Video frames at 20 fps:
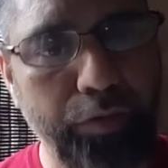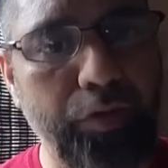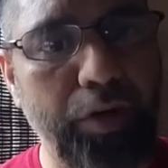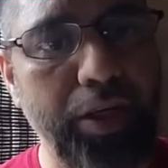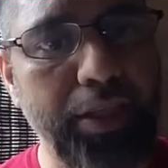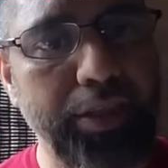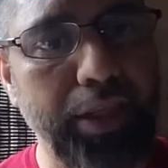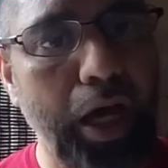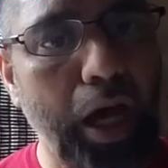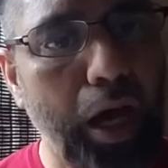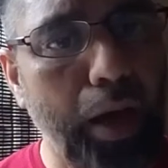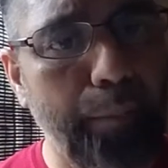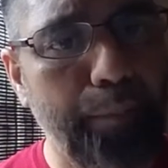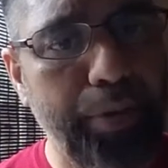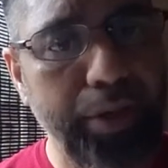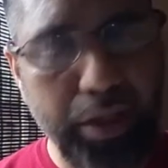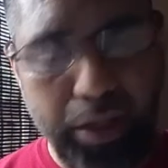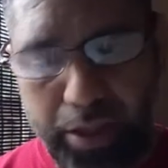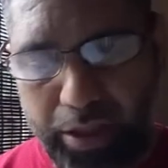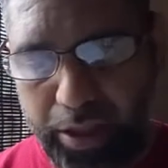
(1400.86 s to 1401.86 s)
funds
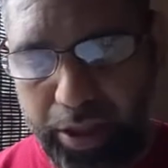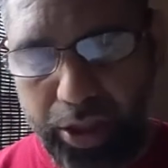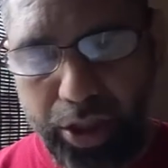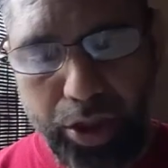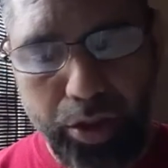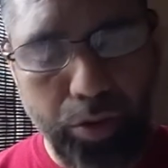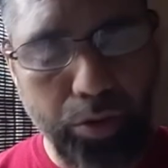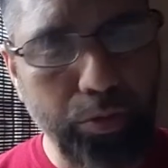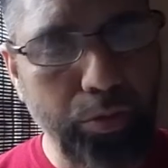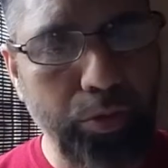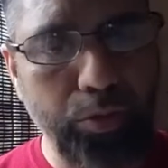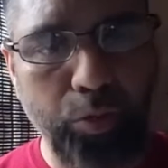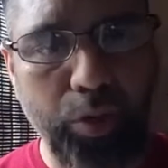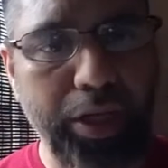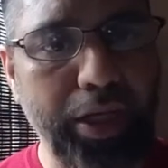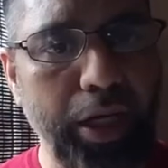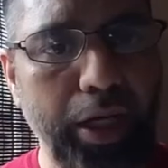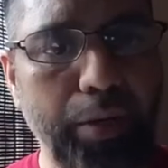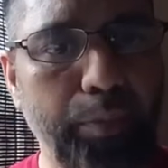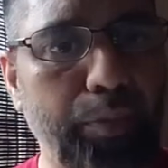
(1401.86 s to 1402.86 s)
up,
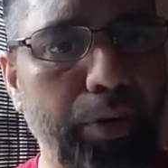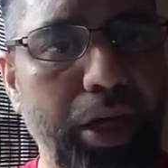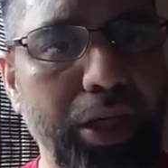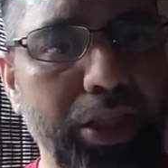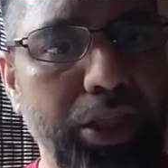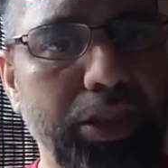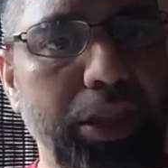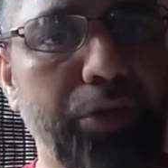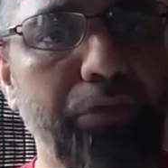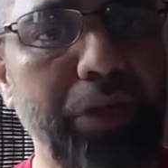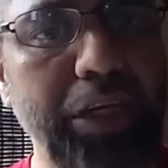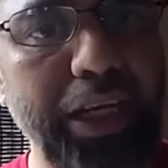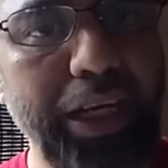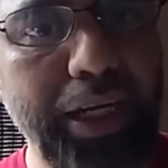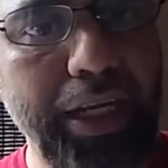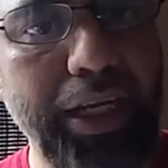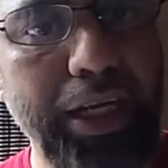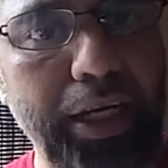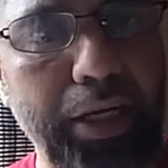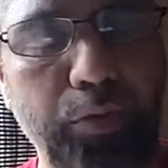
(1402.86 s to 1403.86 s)
what kind of projects are really
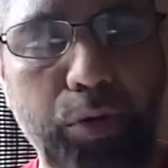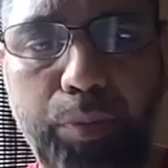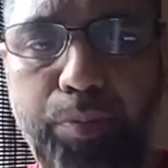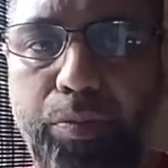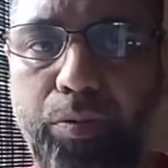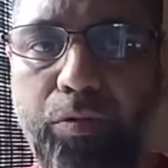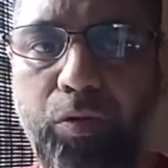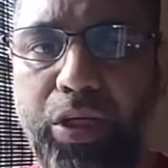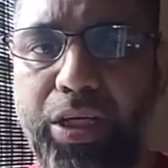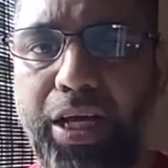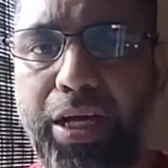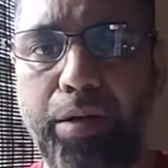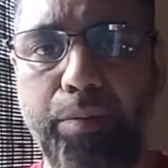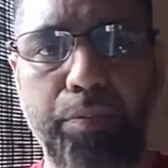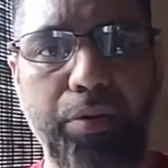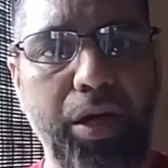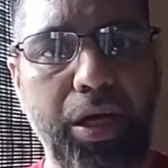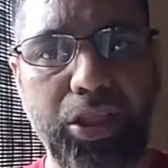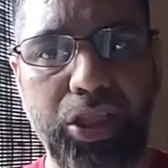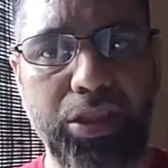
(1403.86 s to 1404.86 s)
needed, what kind of
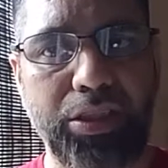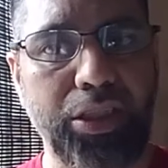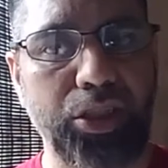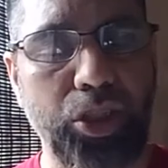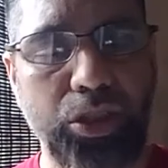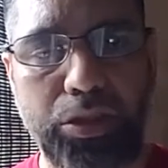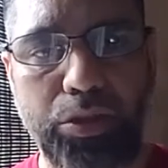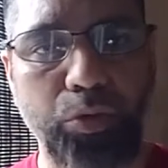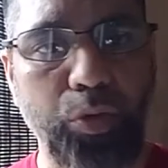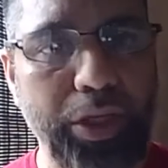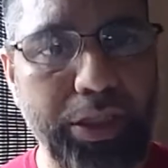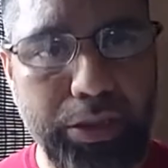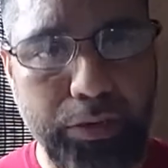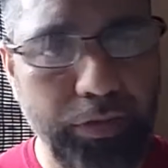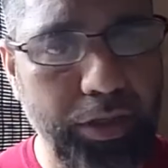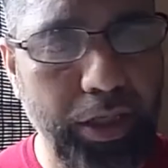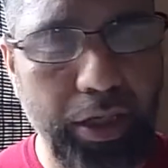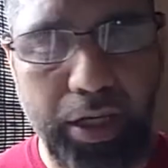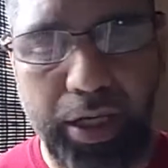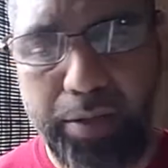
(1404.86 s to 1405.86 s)
projects are just a waste of
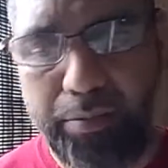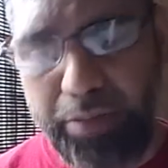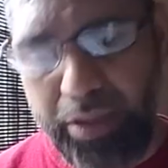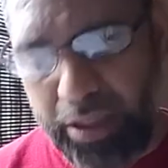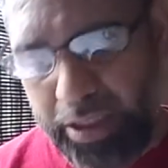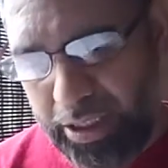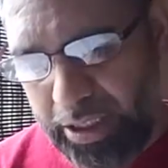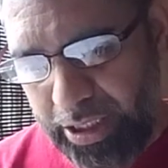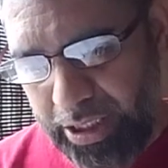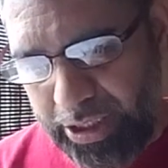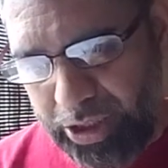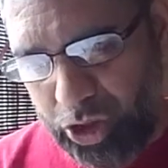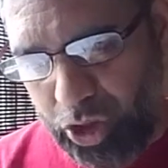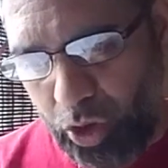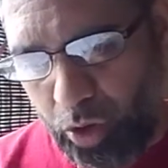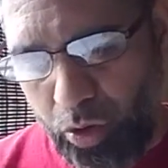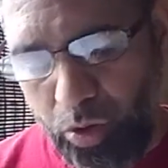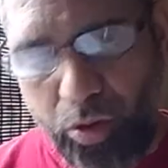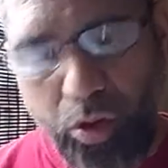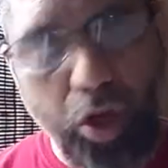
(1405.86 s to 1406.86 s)
time.
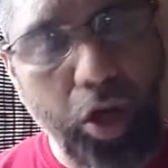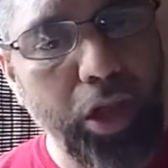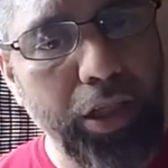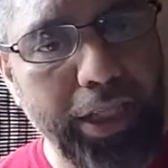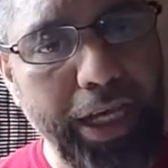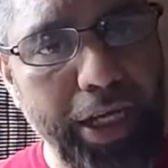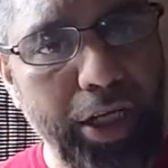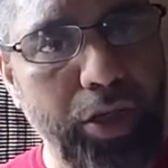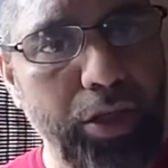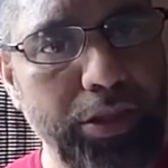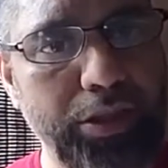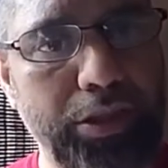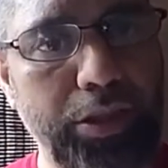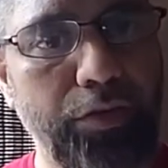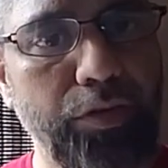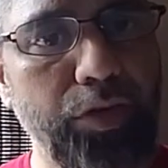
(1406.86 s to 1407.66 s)
So all that good stuff,